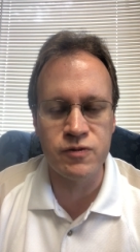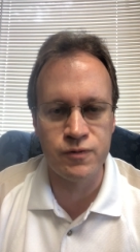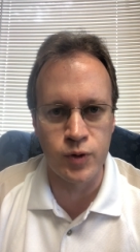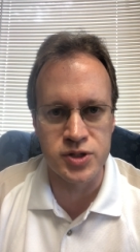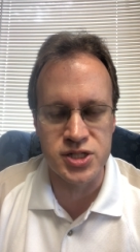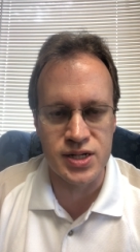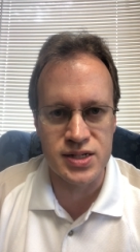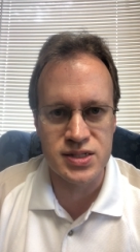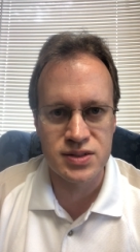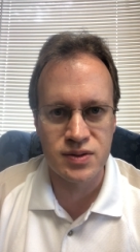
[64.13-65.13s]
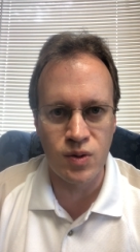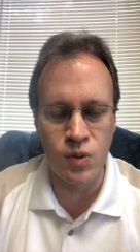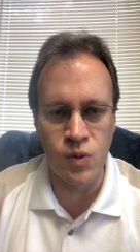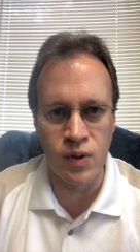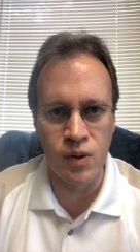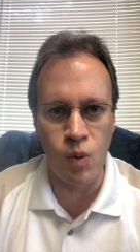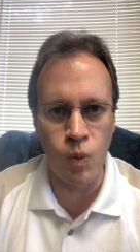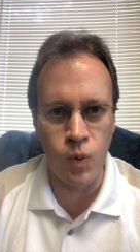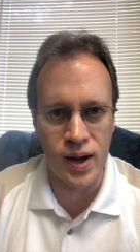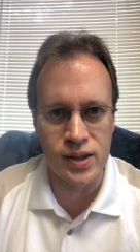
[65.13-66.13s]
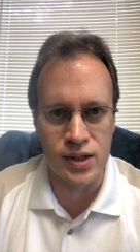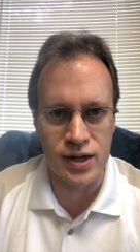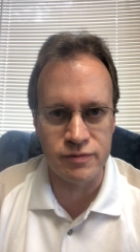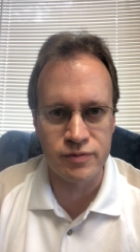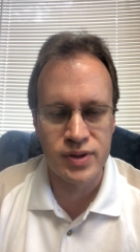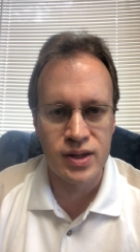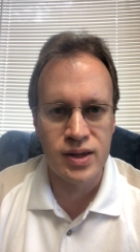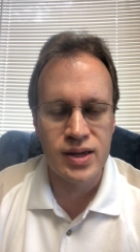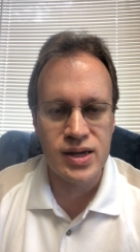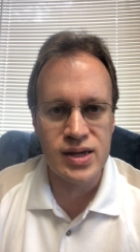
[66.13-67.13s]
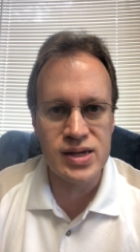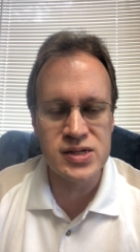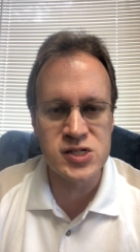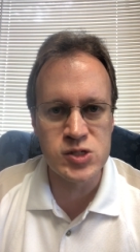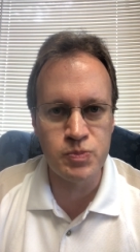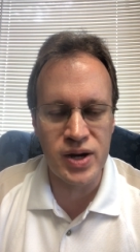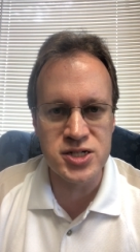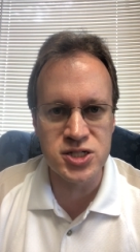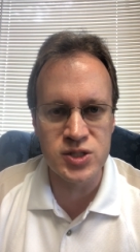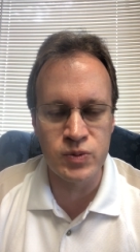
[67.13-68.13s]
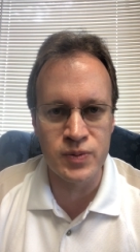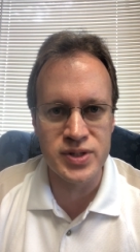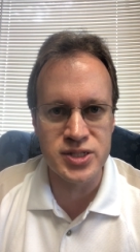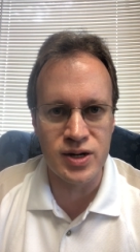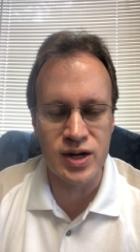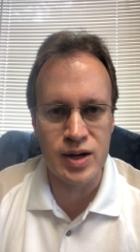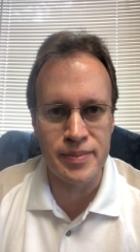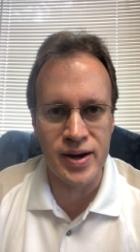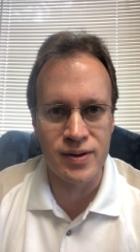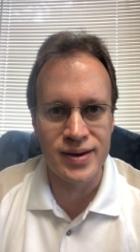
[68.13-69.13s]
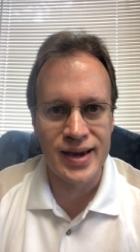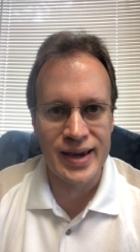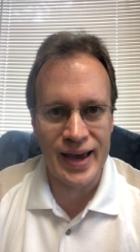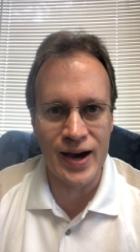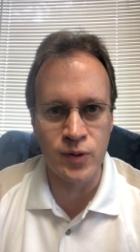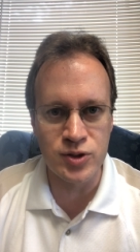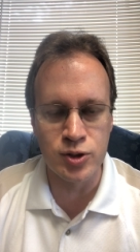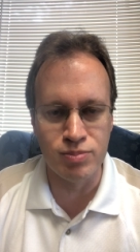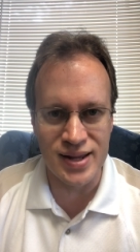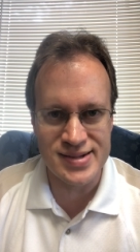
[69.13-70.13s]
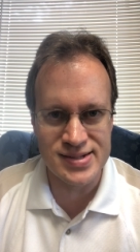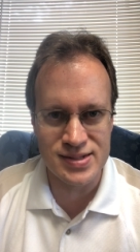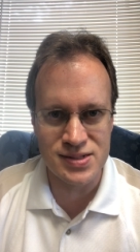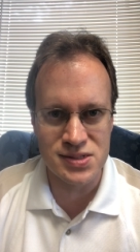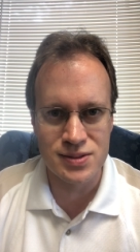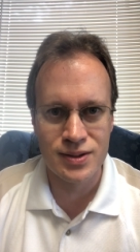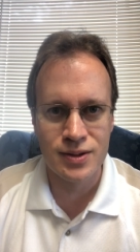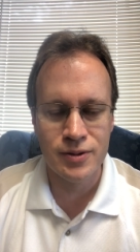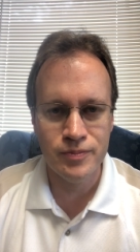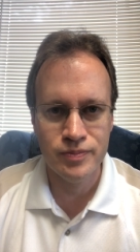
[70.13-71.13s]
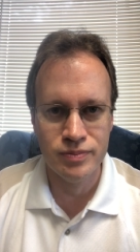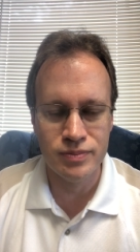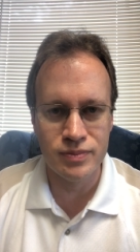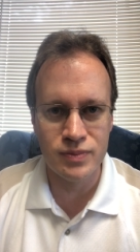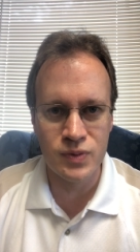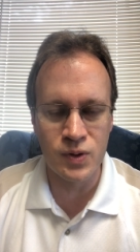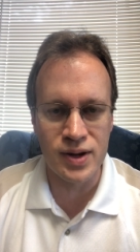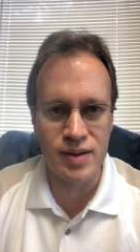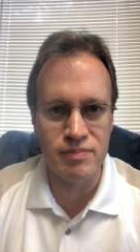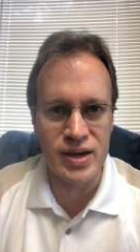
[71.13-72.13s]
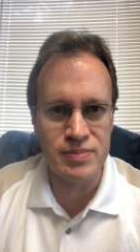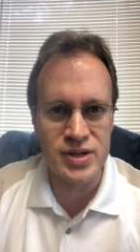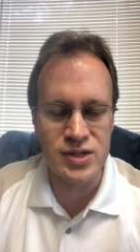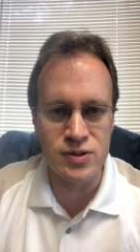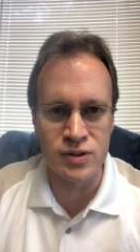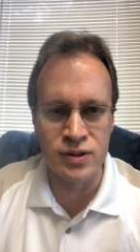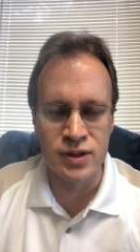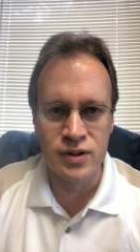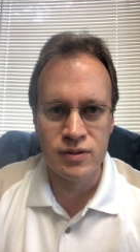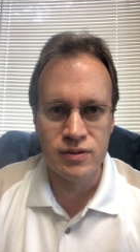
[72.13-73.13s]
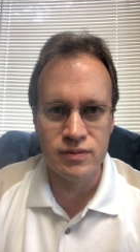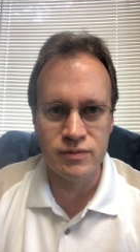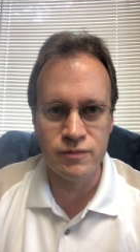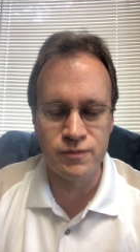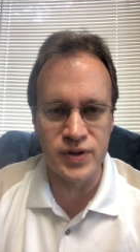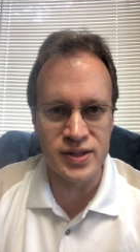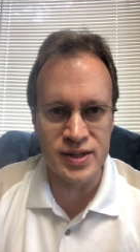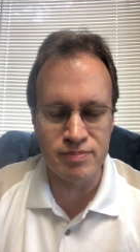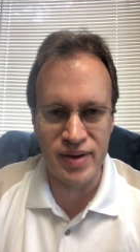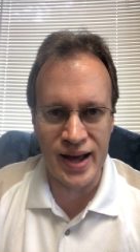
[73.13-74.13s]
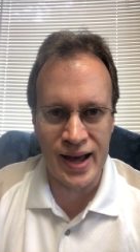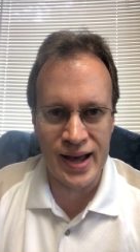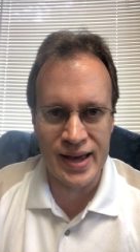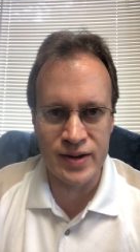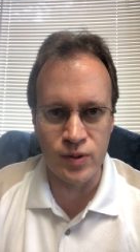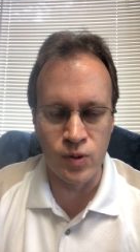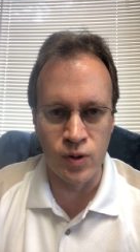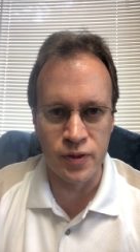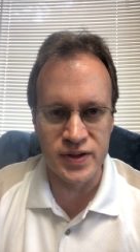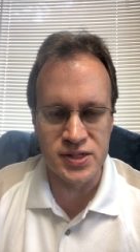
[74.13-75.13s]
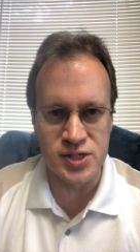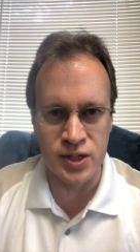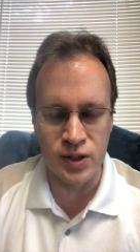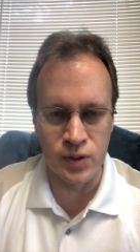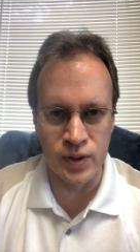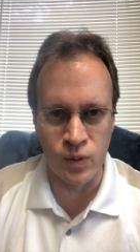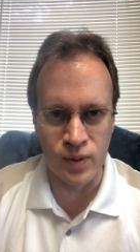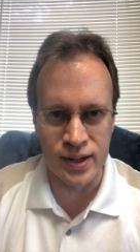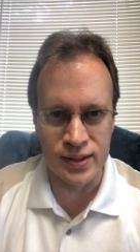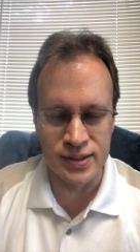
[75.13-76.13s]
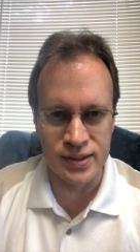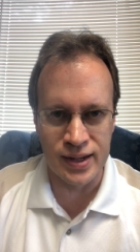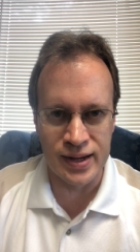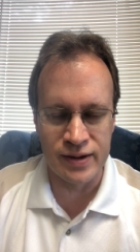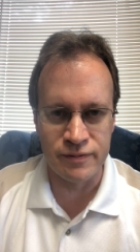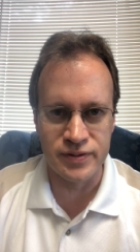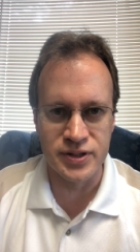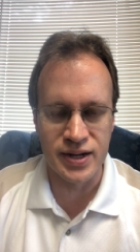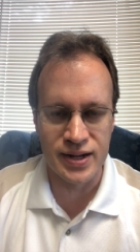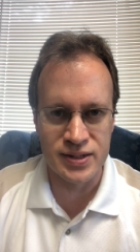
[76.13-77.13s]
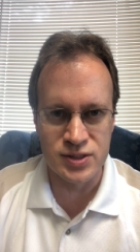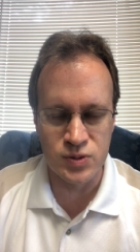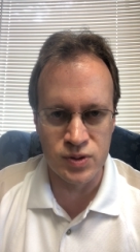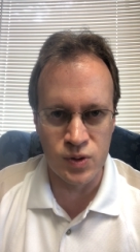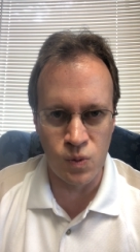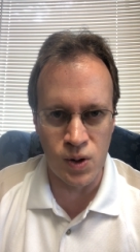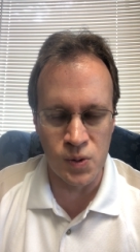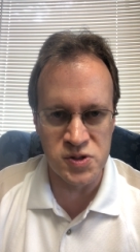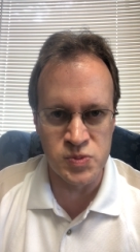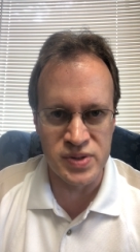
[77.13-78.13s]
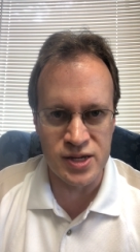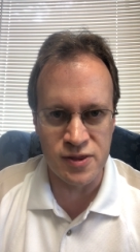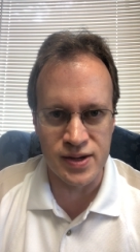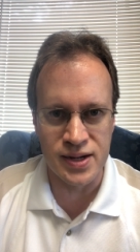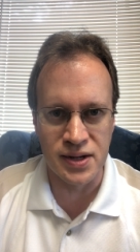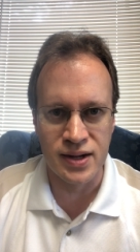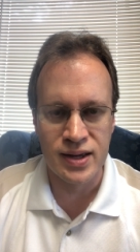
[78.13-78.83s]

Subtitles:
fortunate or well off, especially when we talk about count your blessings. Okay, maybe you're feeling bad or things aren't going well in life and you're kind of doing the woe is me thing,